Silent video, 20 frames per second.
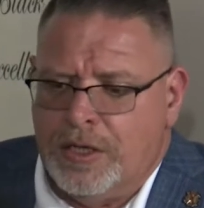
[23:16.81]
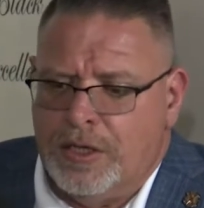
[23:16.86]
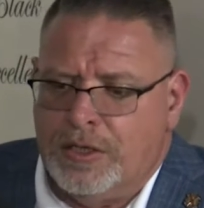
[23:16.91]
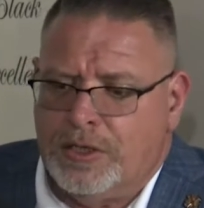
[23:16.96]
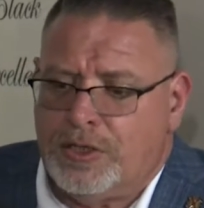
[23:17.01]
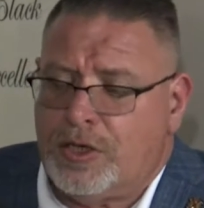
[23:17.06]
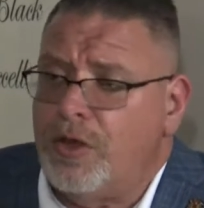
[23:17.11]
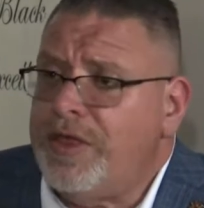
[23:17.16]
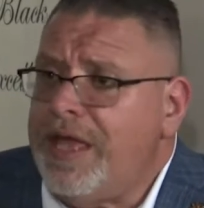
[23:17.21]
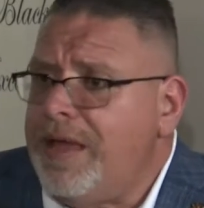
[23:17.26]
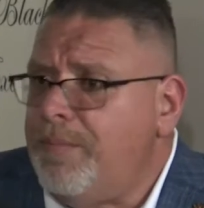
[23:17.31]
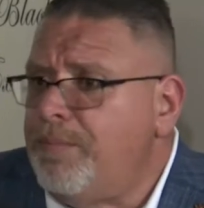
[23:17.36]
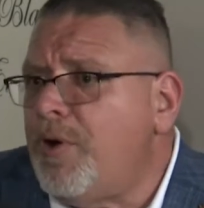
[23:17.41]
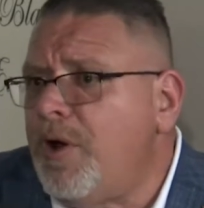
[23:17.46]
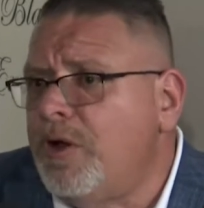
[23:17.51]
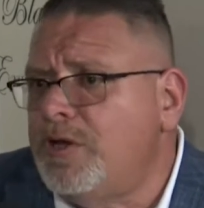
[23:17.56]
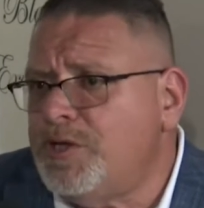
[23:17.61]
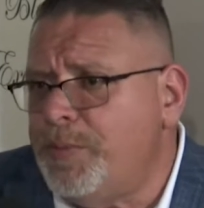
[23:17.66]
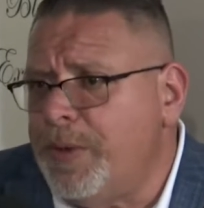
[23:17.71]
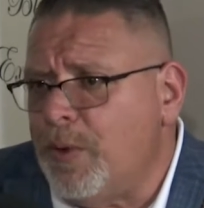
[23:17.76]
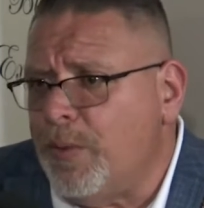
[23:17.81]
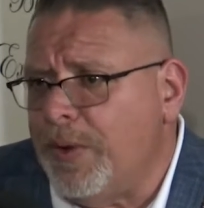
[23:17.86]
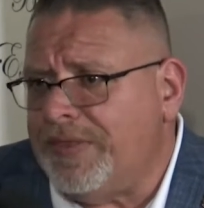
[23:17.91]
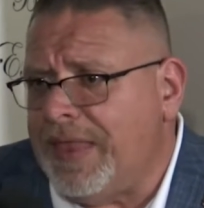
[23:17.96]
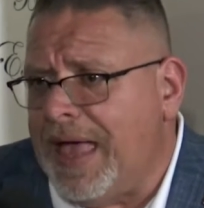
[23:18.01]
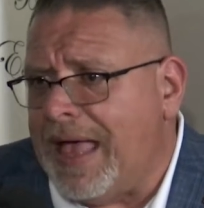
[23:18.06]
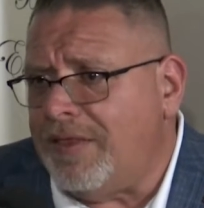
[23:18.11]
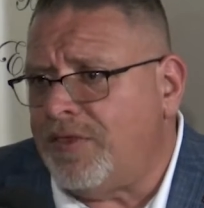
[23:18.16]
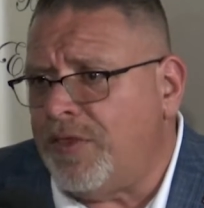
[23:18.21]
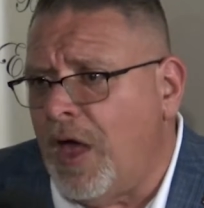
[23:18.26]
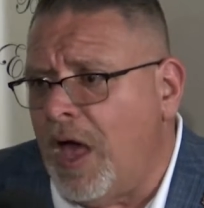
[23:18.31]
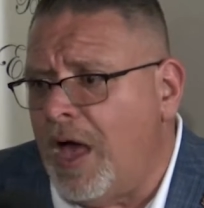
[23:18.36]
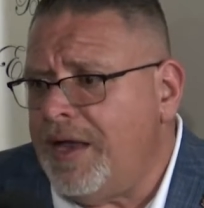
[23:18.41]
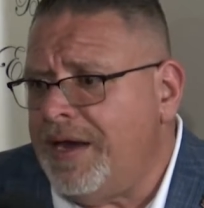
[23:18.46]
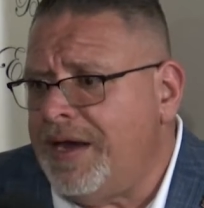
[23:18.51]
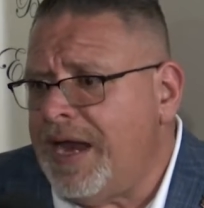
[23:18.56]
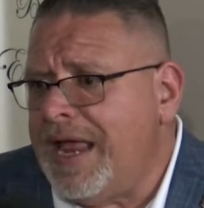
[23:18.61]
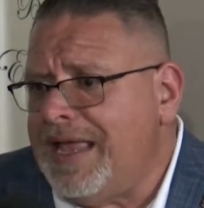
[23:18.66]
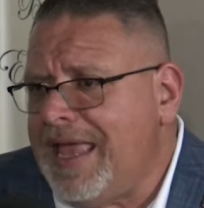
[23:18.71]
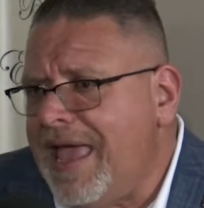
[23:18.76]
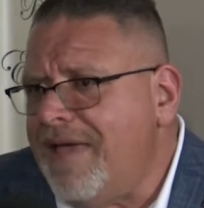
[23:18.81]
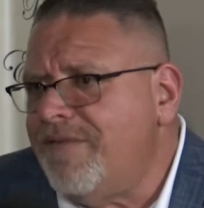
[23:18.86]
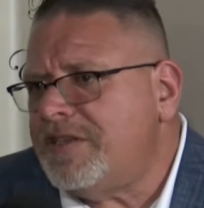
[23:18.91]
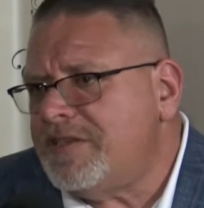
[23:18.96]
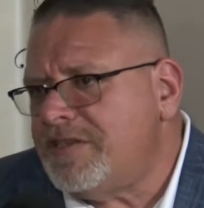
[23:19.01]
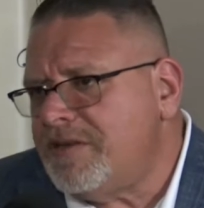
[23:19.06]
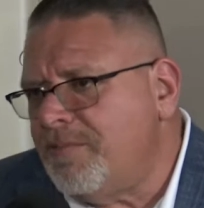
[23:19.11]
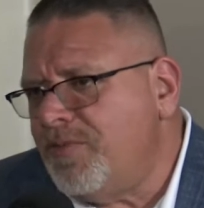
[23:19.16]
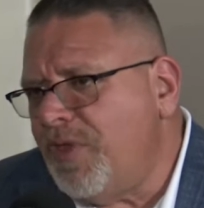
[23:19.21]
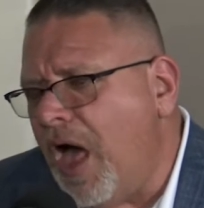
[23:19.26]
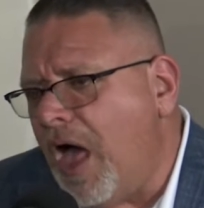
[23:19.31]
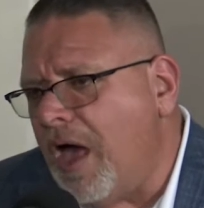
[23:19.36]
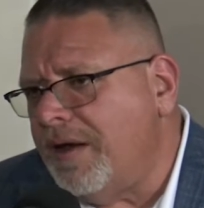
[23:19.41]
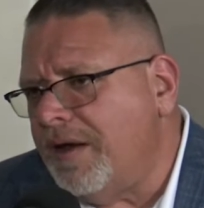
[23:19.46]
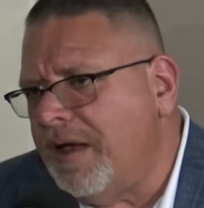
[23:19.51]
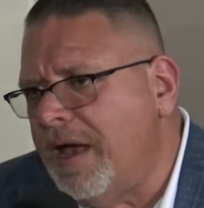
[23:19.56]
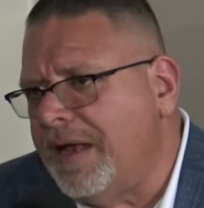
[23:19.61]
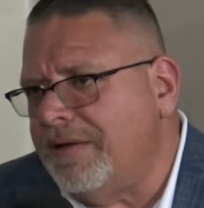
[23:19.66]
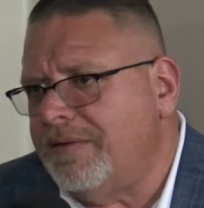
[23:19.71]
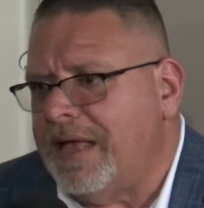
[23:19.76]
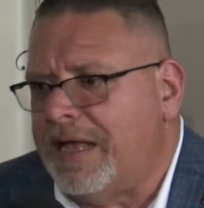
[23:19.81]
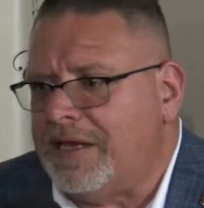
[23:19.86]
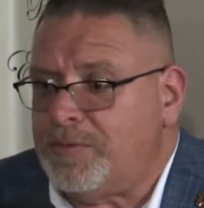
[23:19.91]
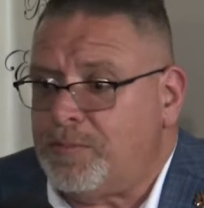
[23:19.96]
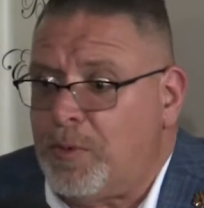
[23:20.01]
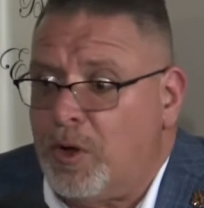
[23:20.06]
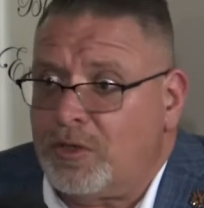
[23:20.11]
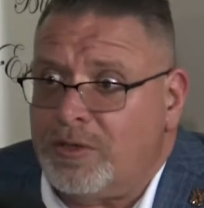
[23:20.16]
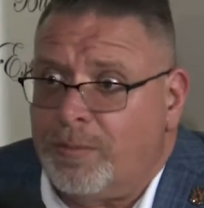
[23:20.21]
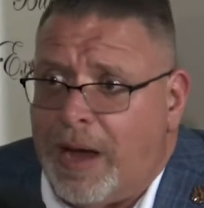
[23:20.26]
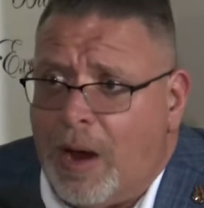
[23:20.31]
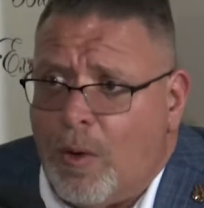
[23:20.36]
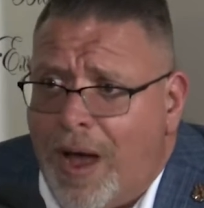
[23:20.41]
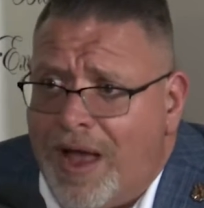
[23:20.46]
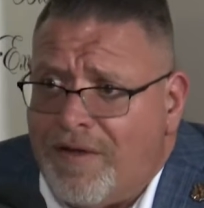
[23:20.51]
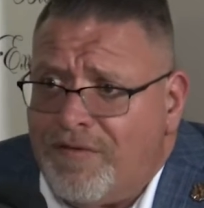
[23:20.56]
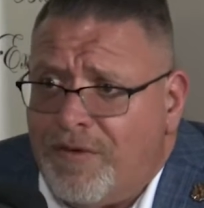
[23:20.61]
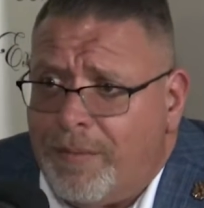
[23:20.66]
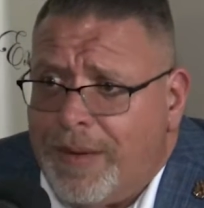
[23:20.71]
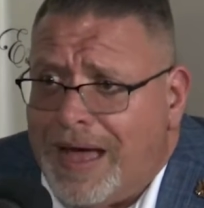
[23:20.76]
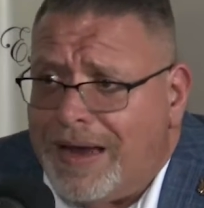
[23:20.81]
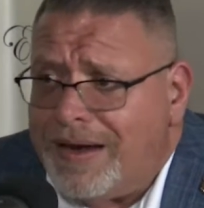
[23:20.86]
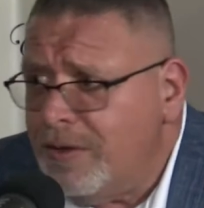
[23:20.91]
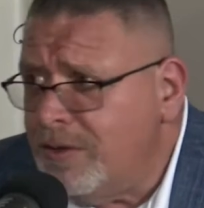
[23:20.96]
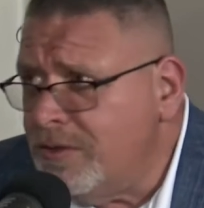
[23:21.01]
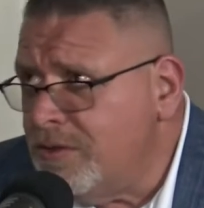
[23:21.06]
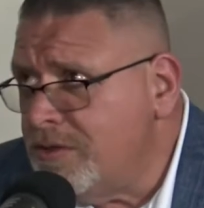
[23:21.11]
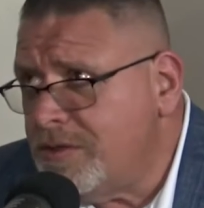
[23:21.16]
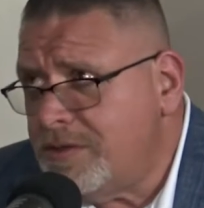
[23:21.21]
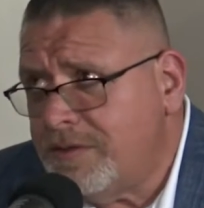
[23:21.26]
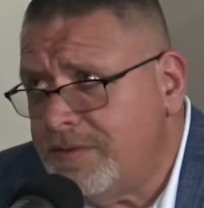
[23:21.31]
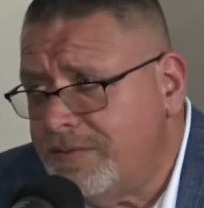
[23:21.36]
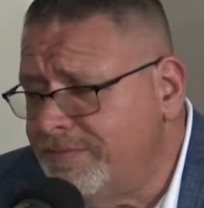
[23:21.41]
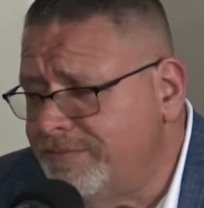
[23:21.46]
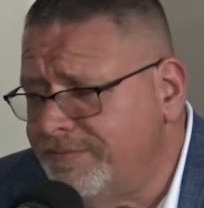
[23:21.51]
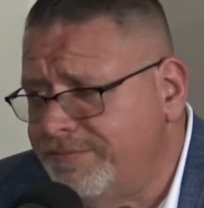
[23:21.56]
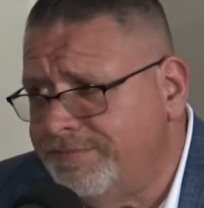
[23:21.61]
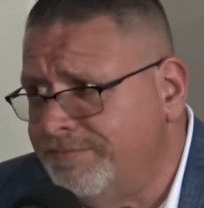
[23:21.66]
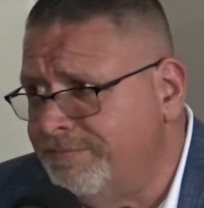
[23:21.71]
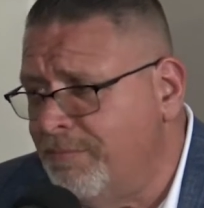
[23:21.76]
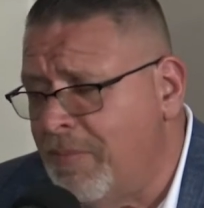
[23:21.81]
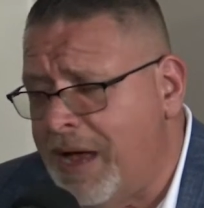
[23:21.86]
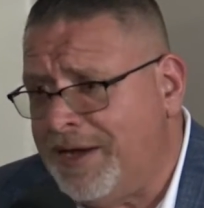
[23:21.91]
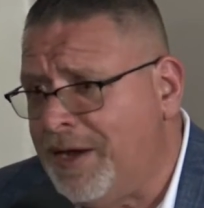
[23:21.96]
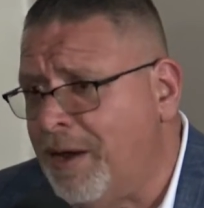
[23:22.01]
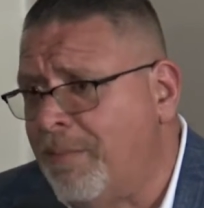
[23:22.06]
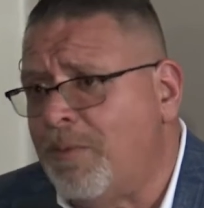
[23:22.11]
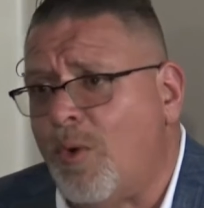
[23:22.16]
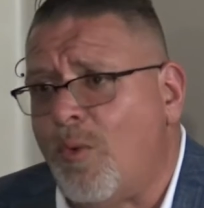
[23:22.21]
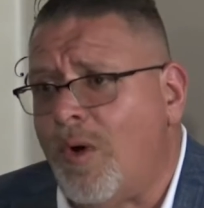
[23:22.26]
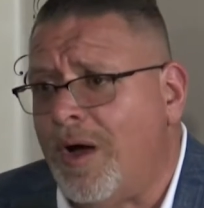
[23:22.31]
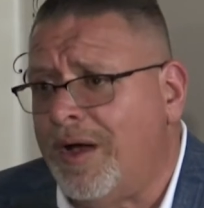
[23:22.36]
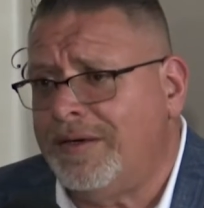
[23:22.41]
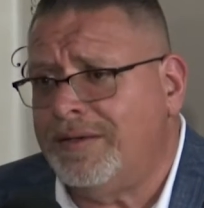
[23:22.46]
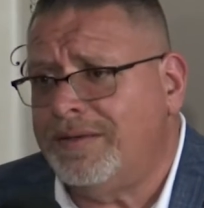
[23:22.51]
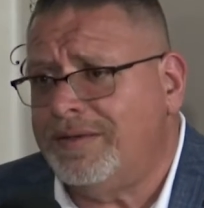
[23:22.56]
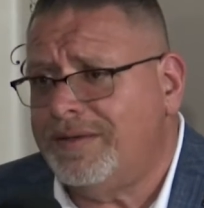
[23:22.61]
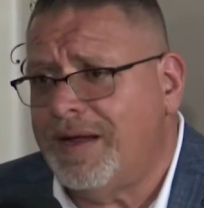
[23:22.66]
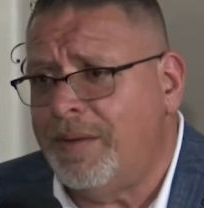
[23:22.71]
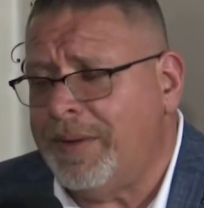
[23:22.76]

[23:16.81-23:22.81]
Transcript: So they approached me with that thought, and I gave it some thought. I, I spoke to my wife about it, who's my number one.